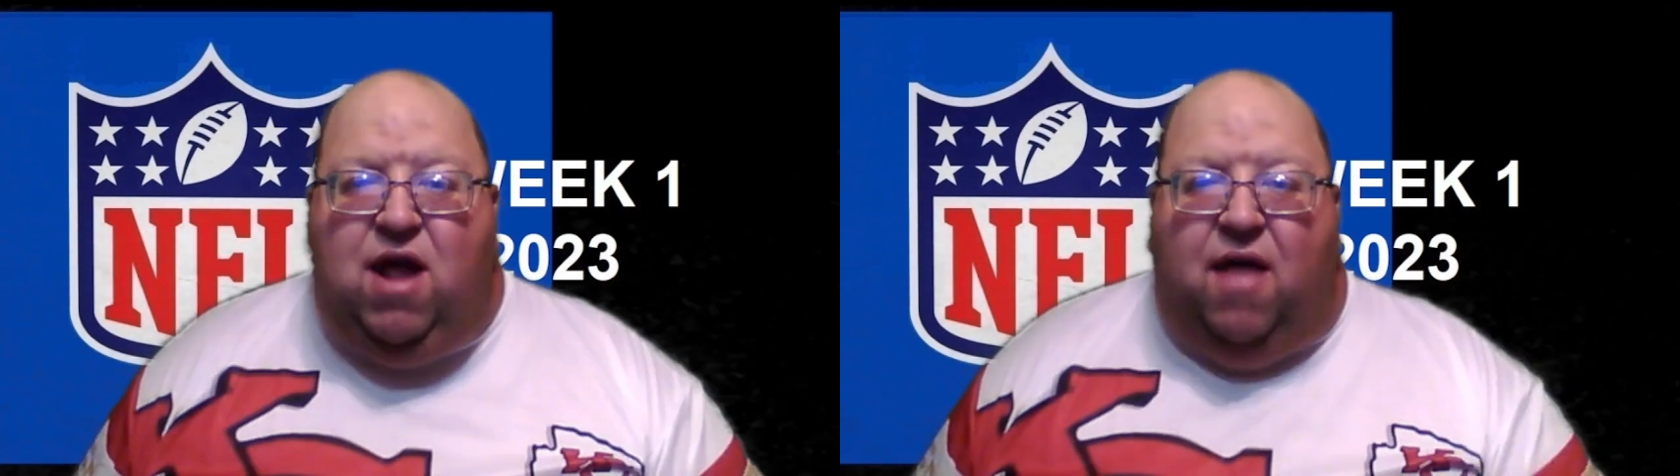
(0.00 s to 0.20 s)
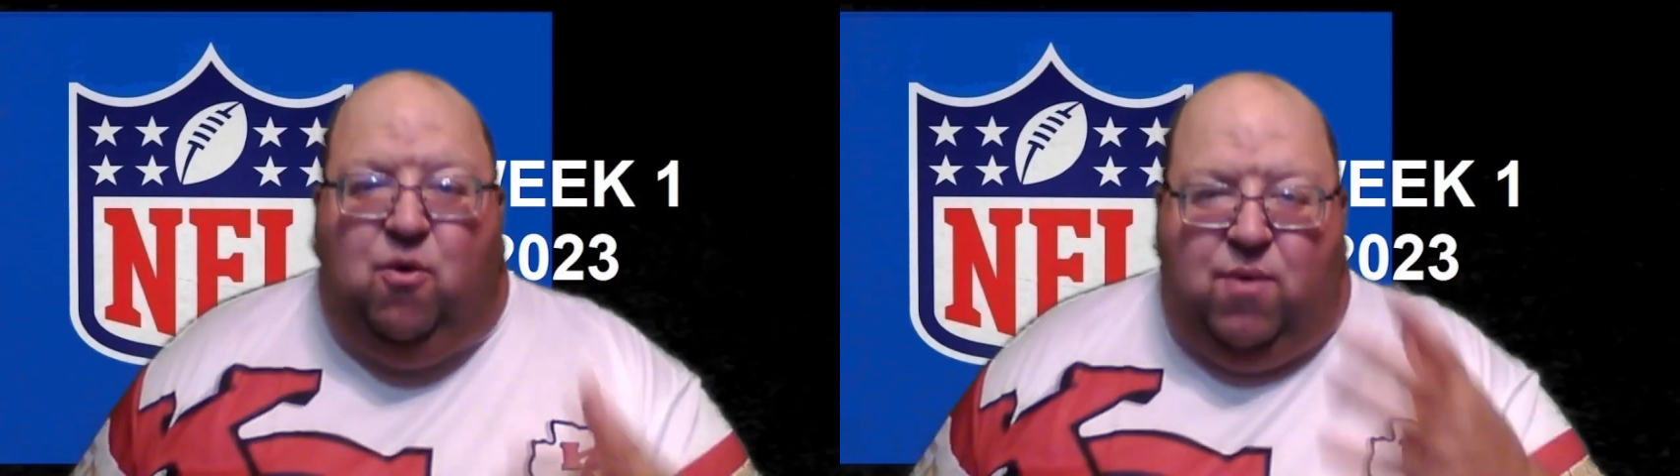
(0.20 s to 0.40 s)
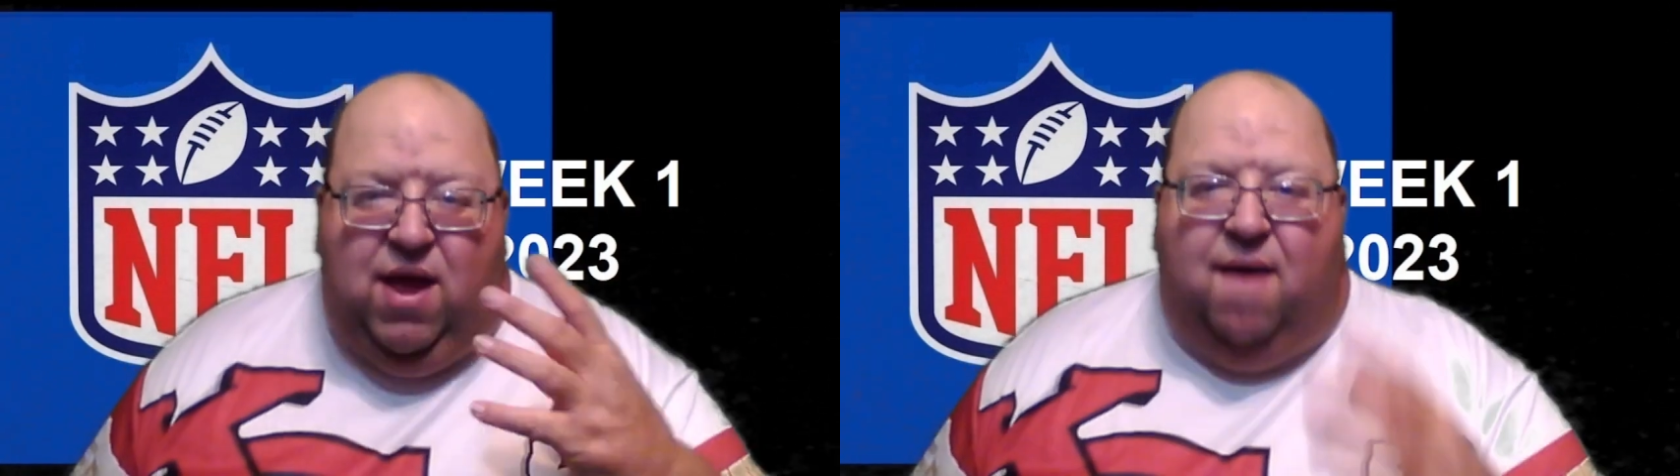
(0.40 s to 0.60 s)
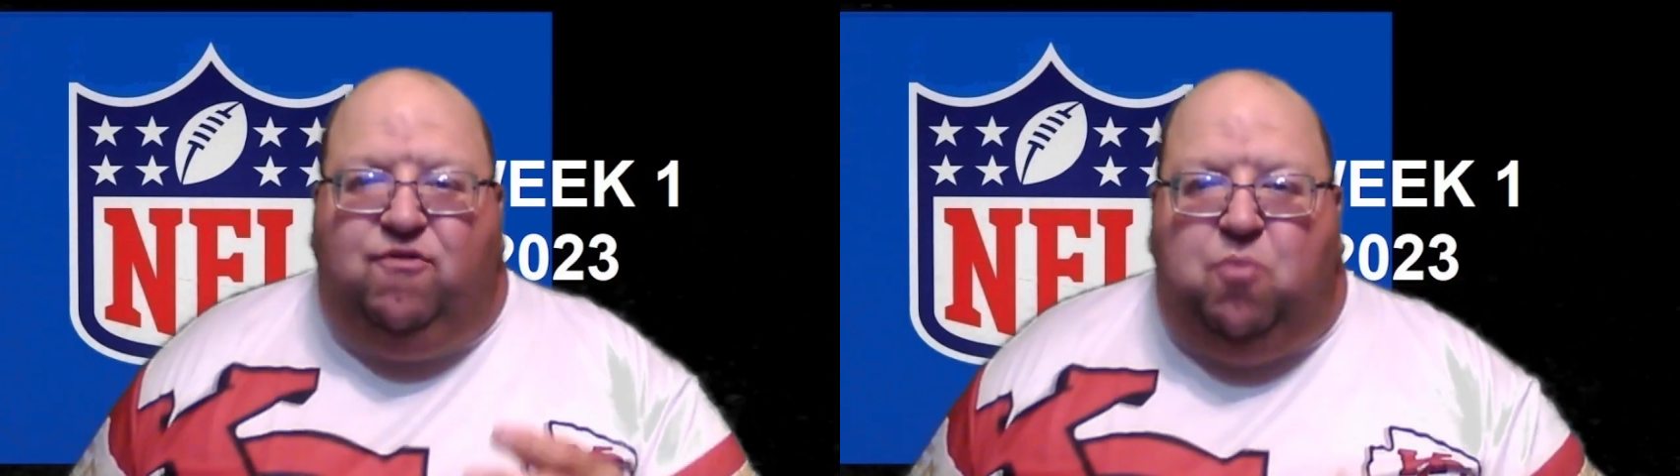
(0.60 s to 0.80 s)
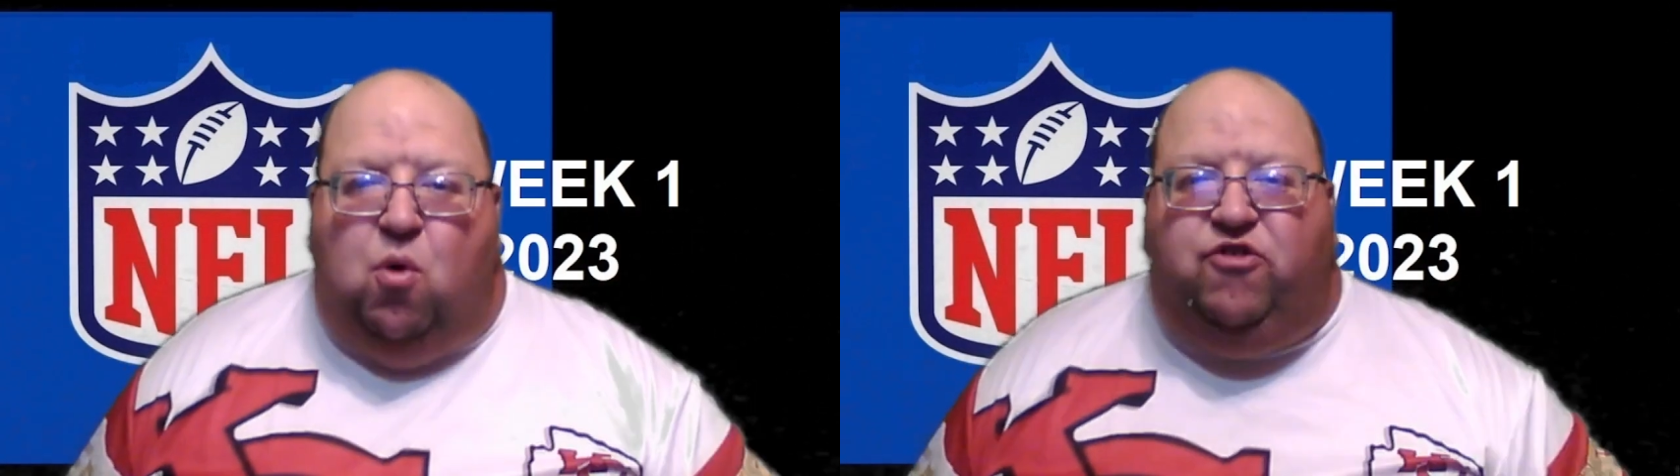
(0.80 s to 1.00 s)
now that we have
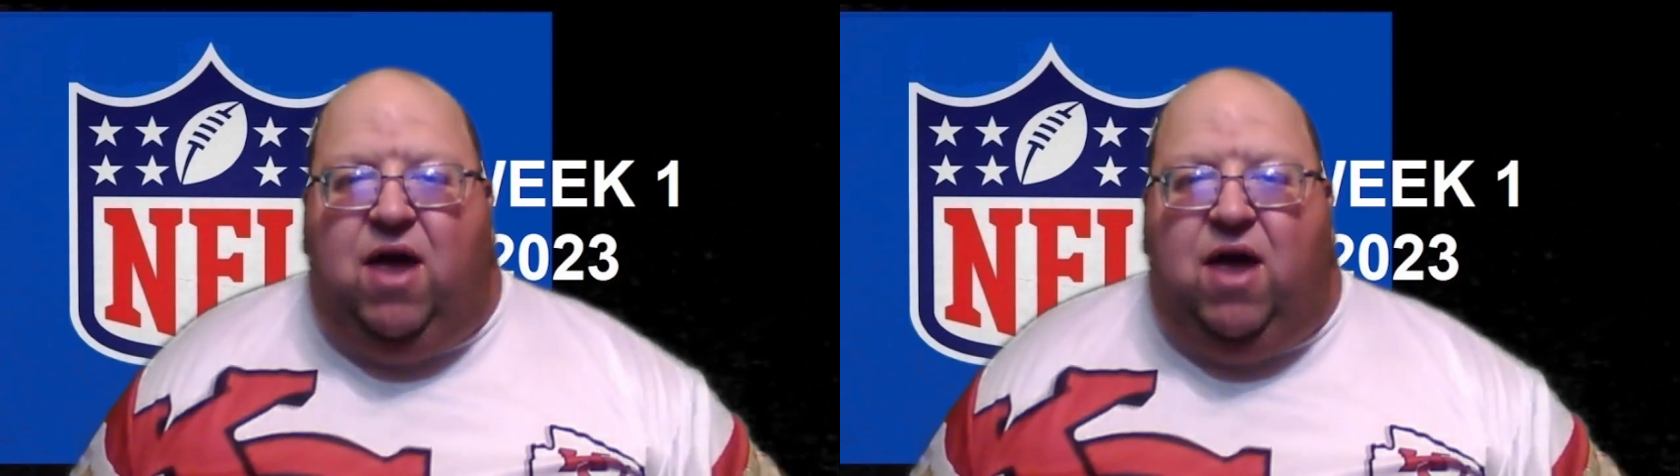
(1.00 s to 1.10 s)
sports